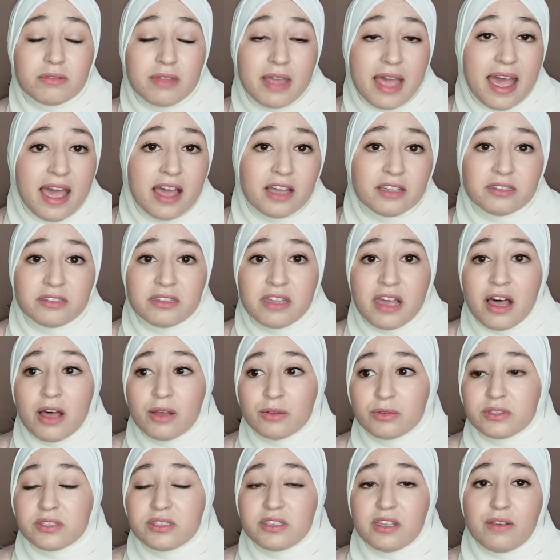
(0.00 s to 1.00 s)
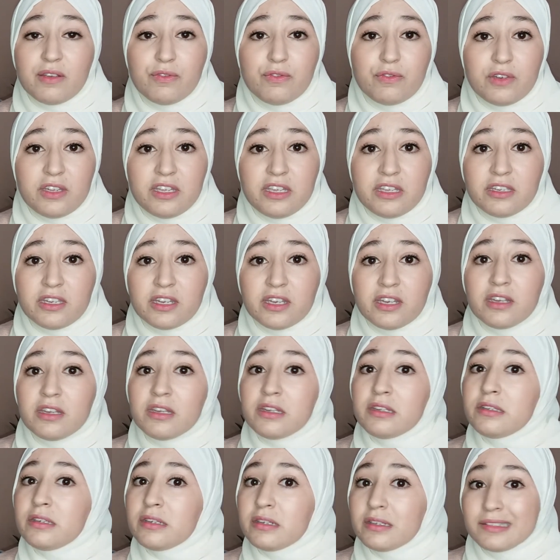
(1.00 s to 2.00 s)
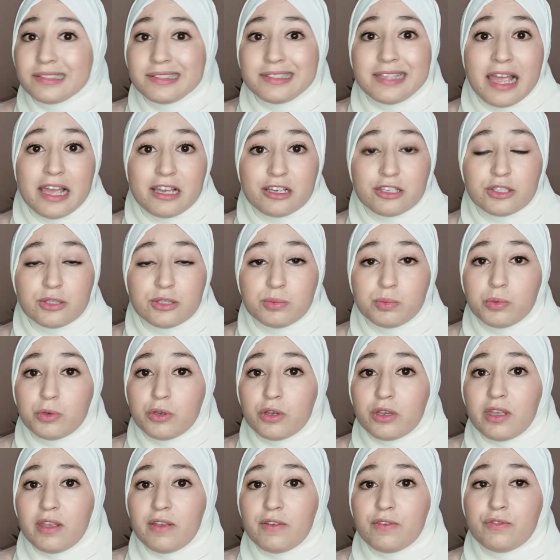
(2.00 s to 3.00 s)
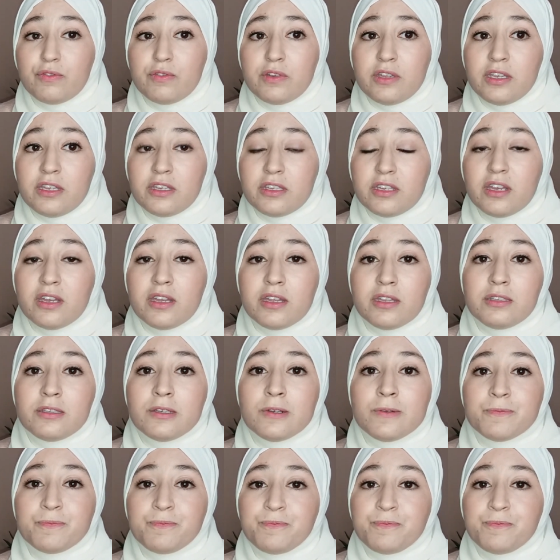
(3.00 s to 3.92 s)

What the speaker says: handouts if needed, textbook if needed,